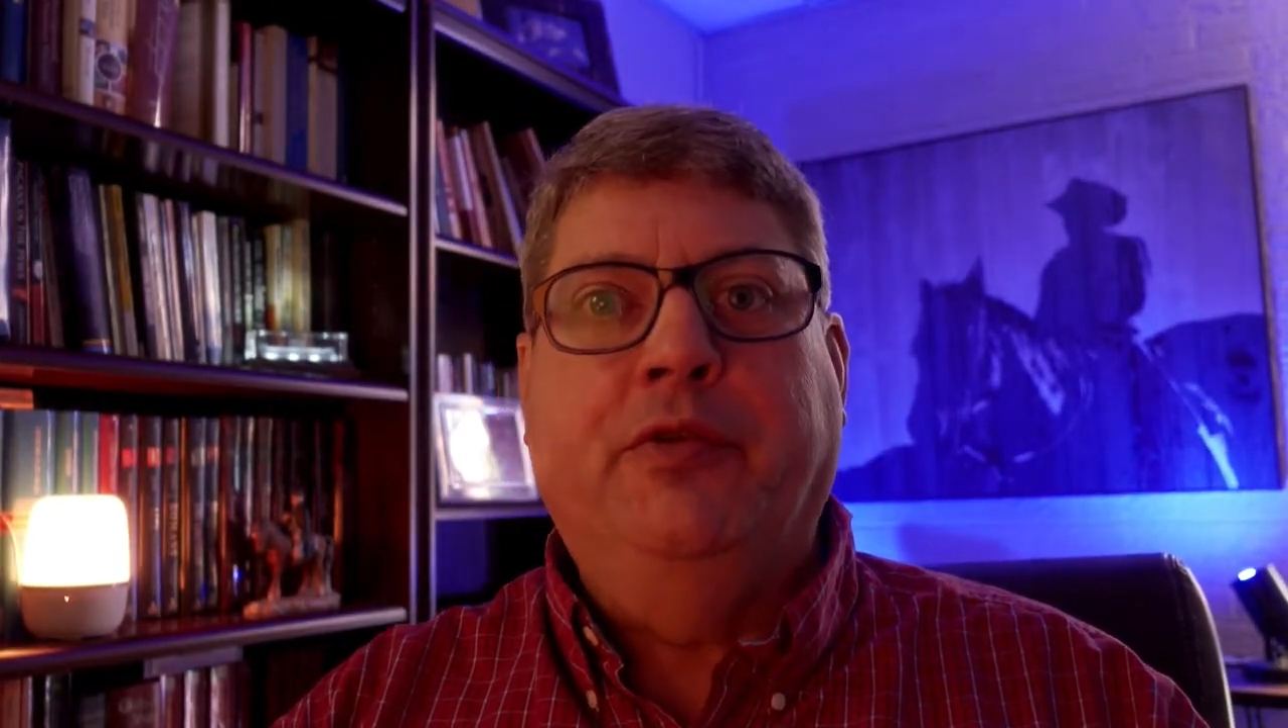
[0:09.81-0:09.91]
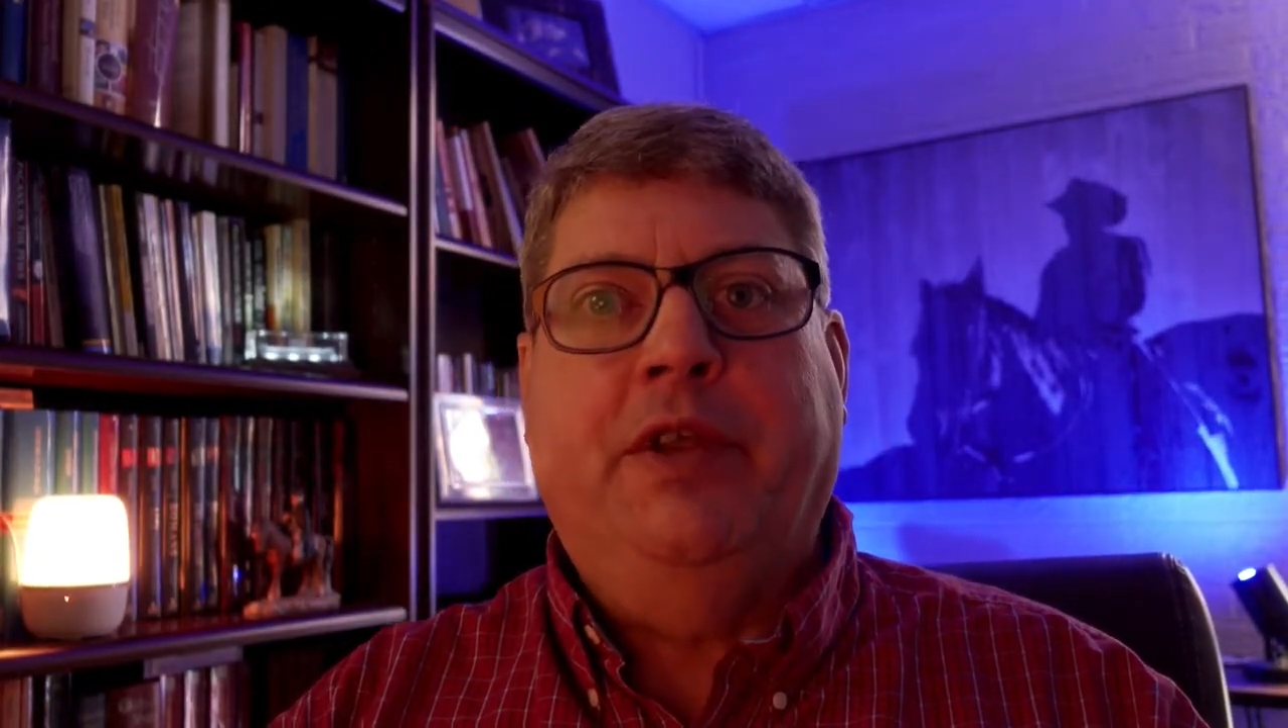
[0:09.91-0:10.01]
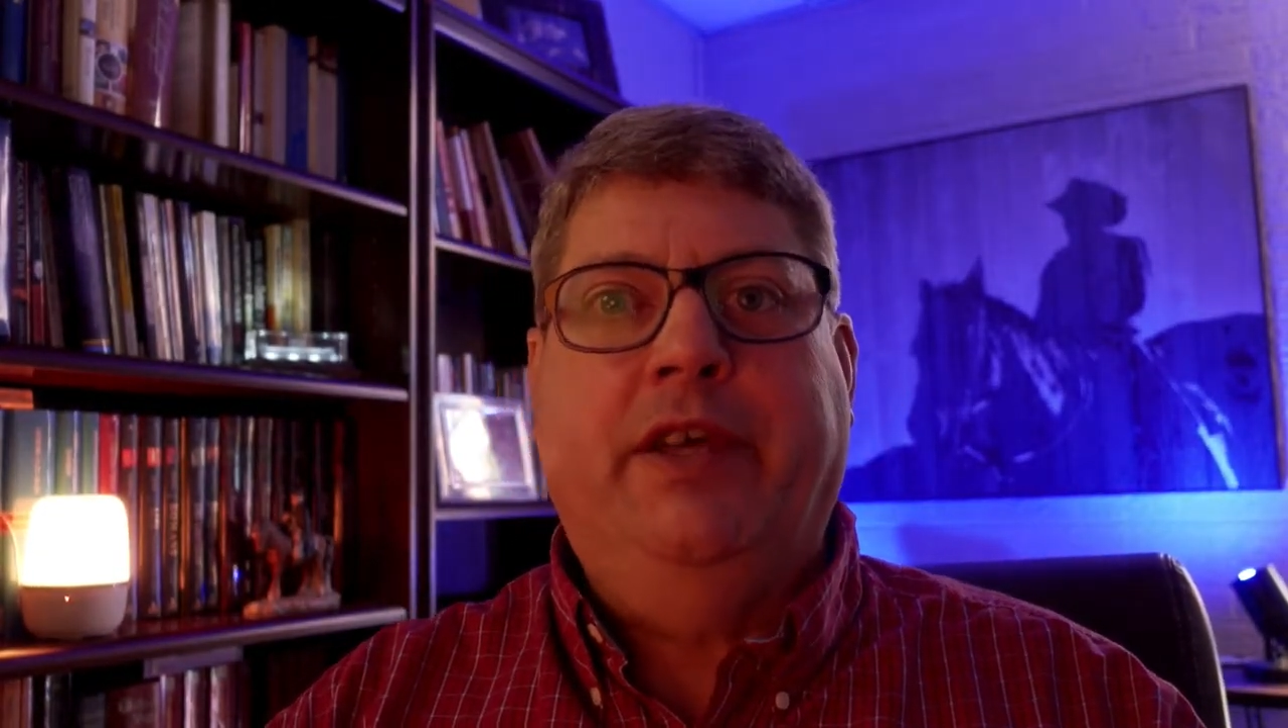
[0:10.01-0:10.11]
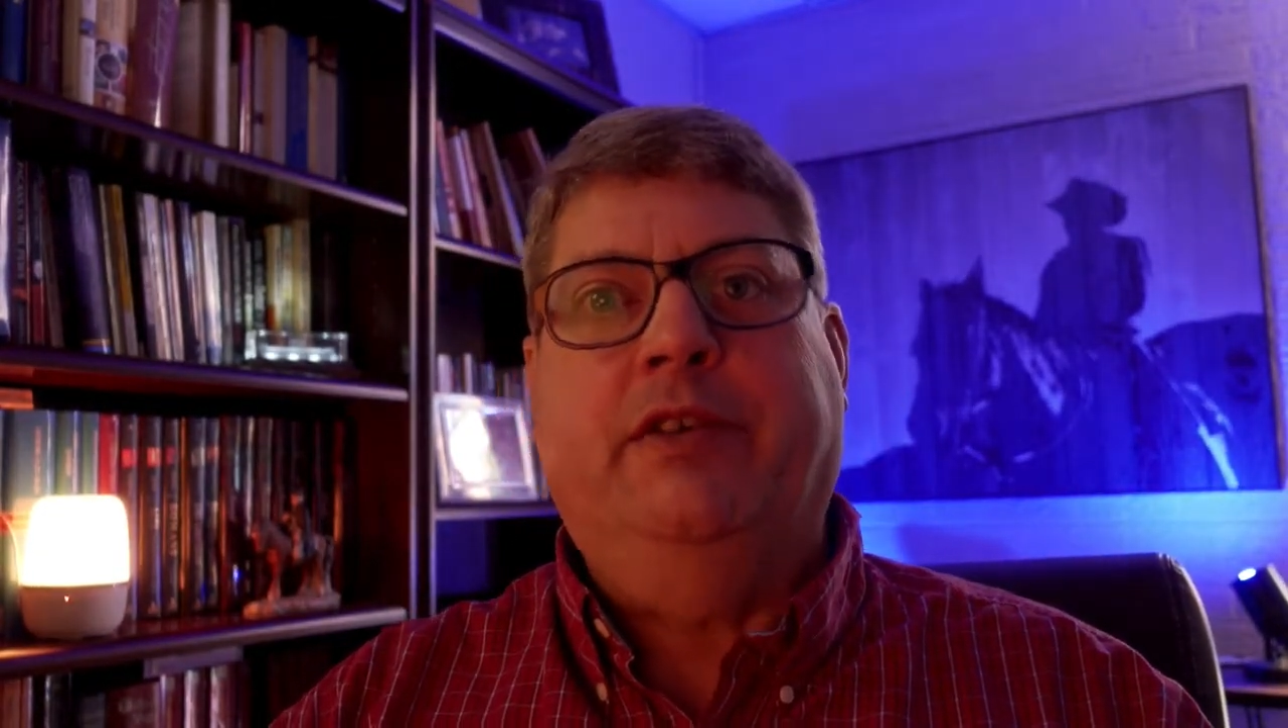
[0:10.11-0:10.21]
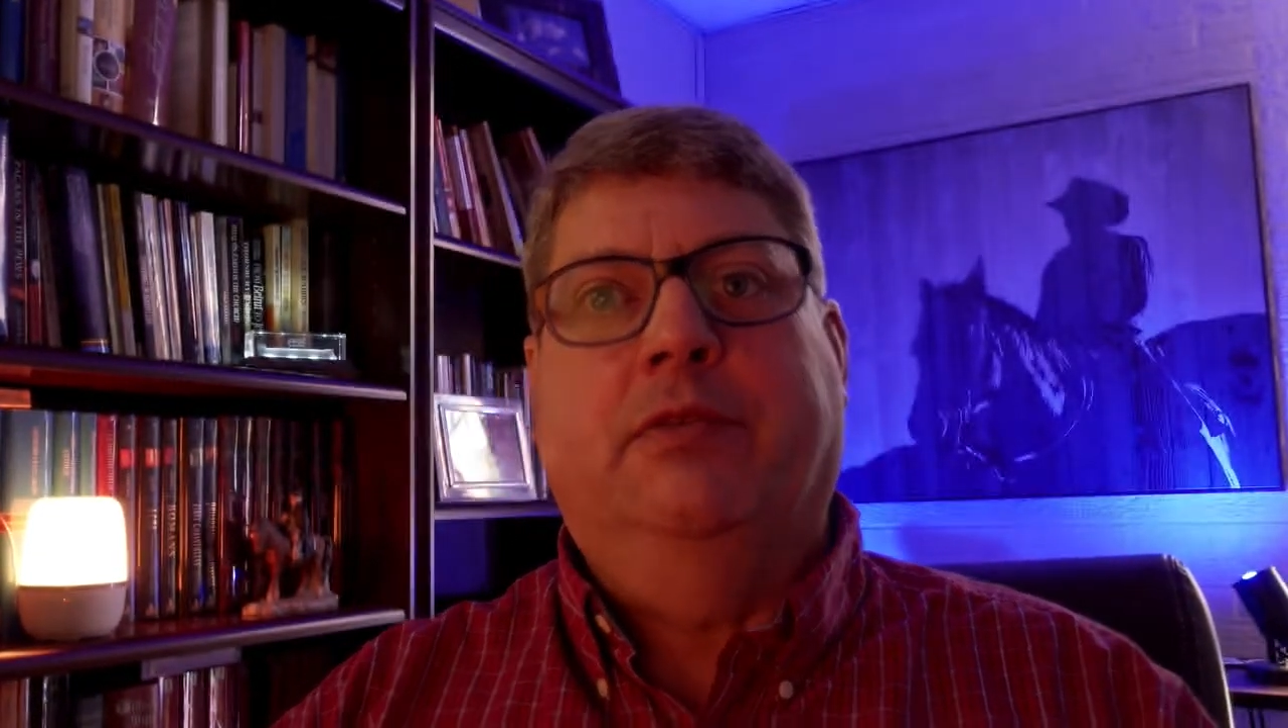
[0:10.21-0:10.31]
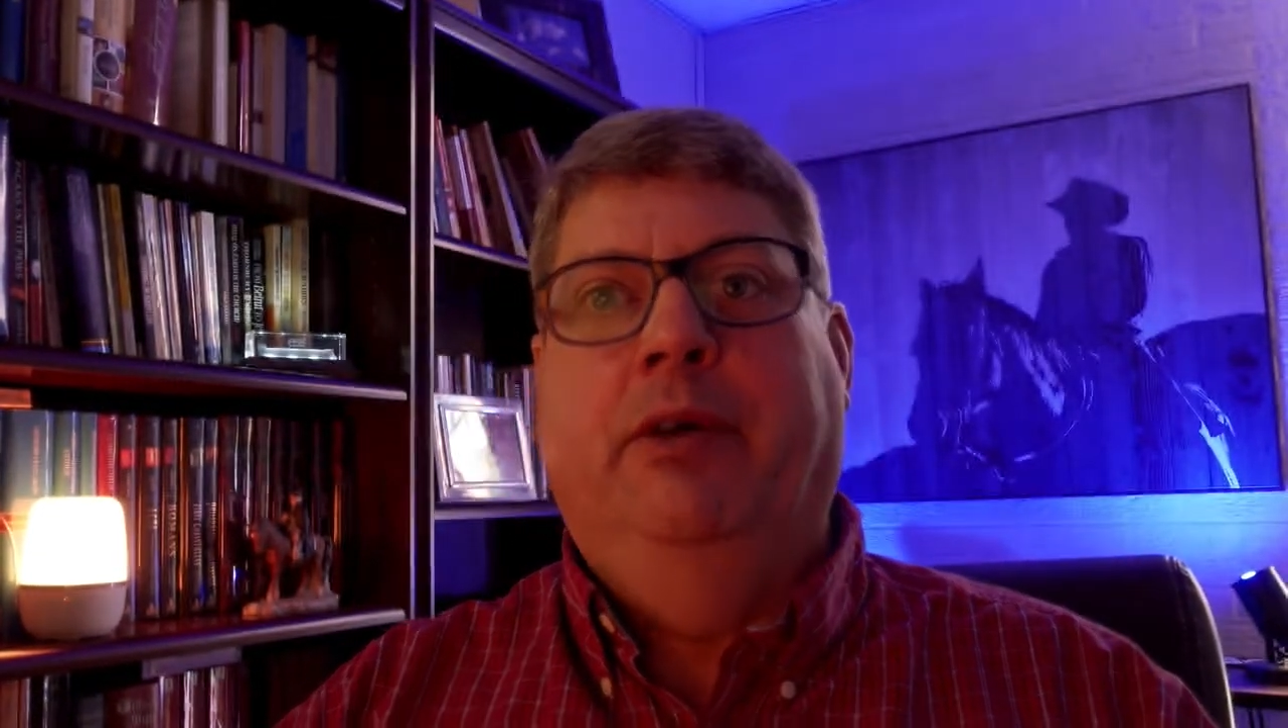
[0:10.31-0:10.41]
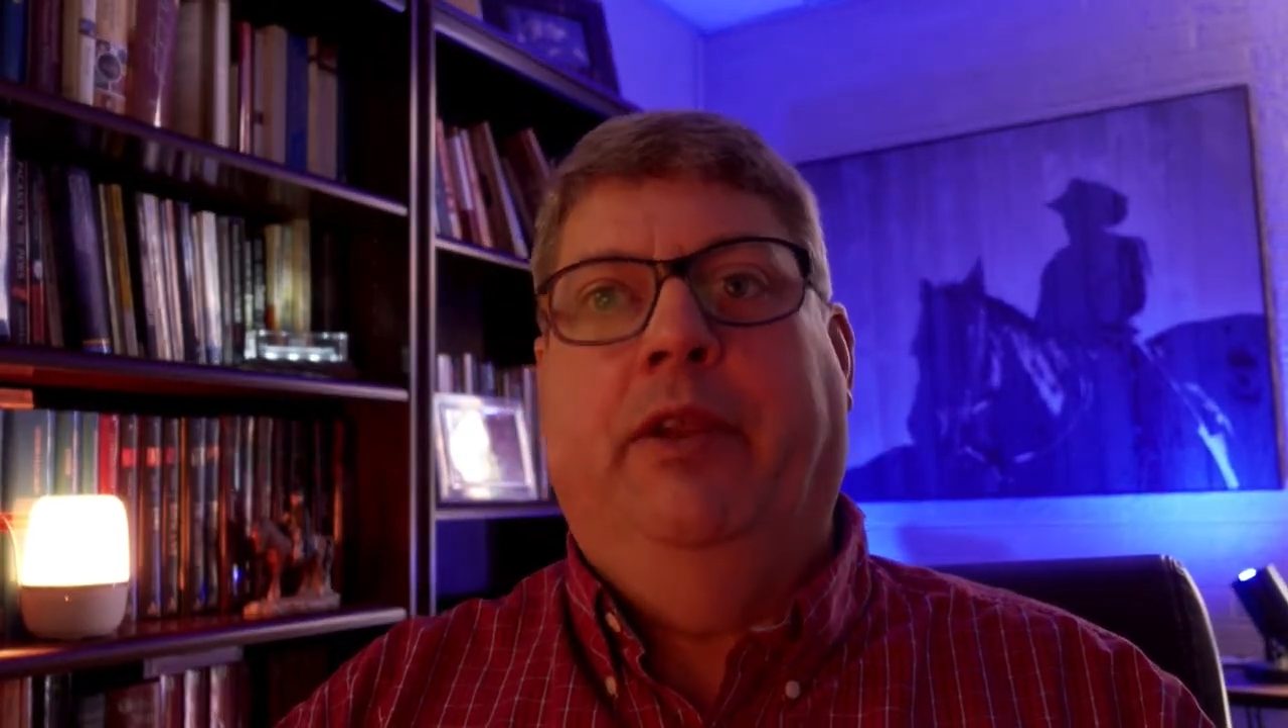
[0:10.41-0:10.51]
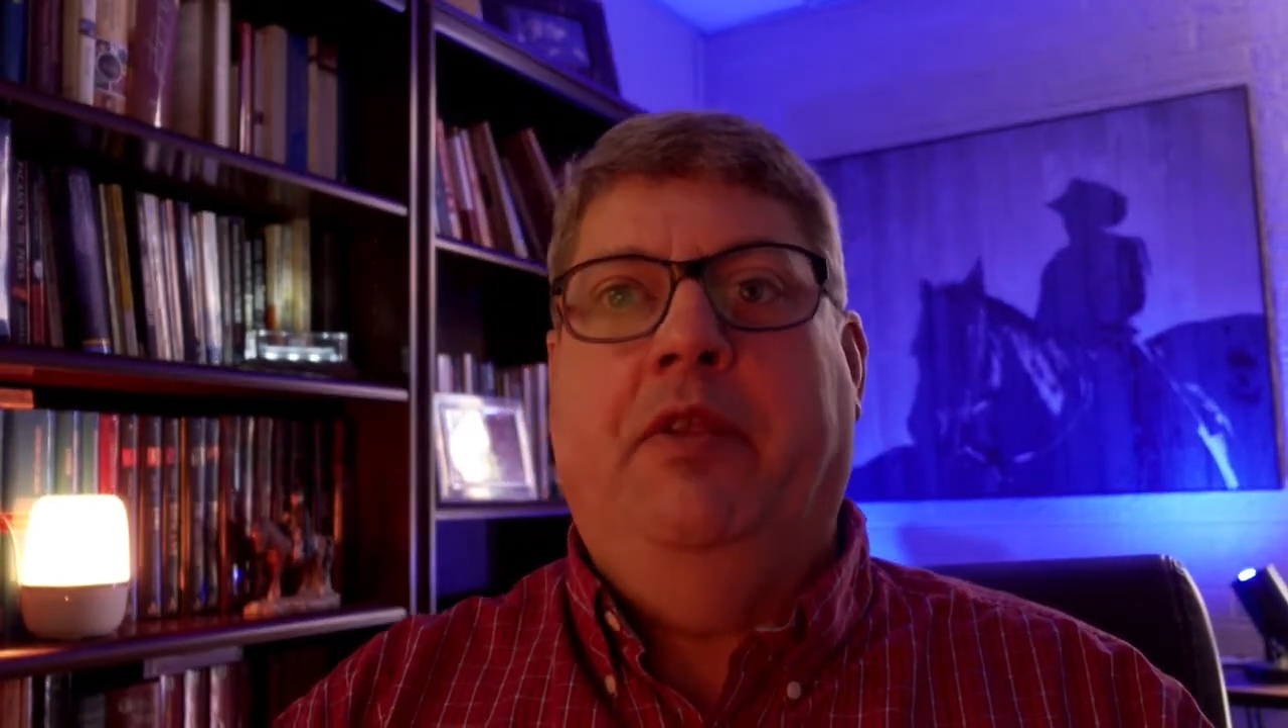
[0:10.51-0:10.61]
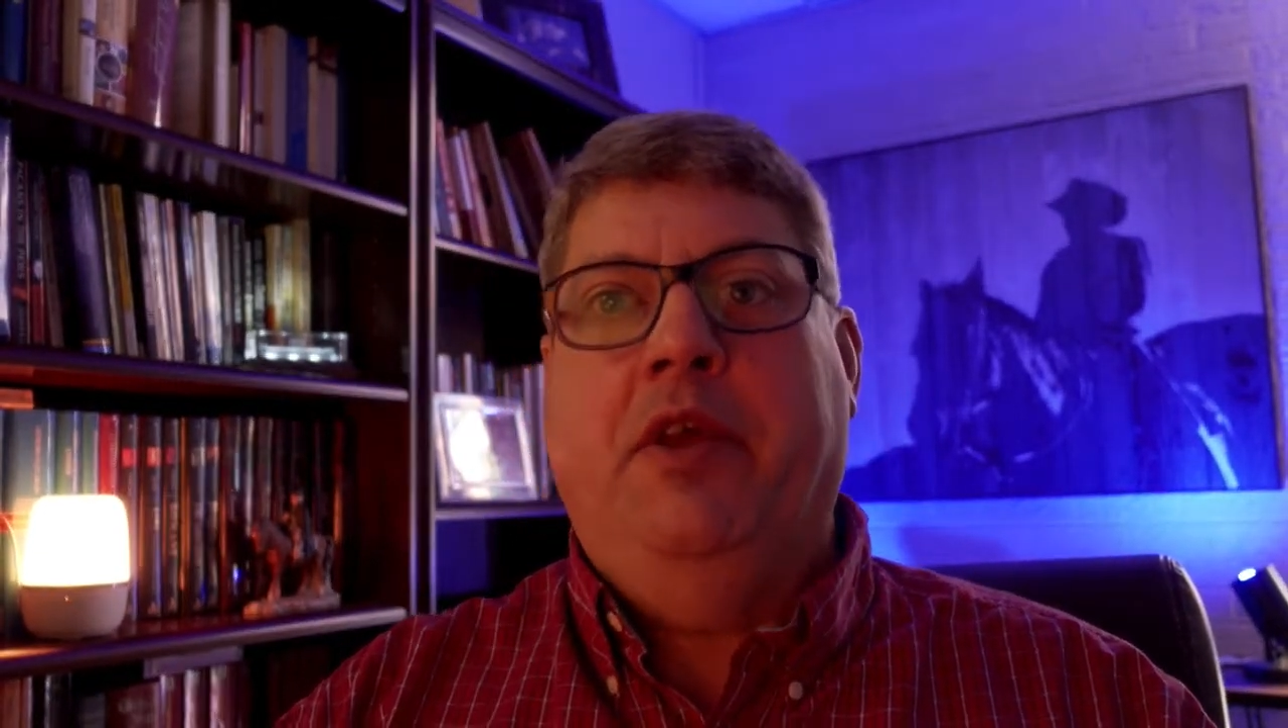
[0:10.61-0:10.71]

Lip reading: Testament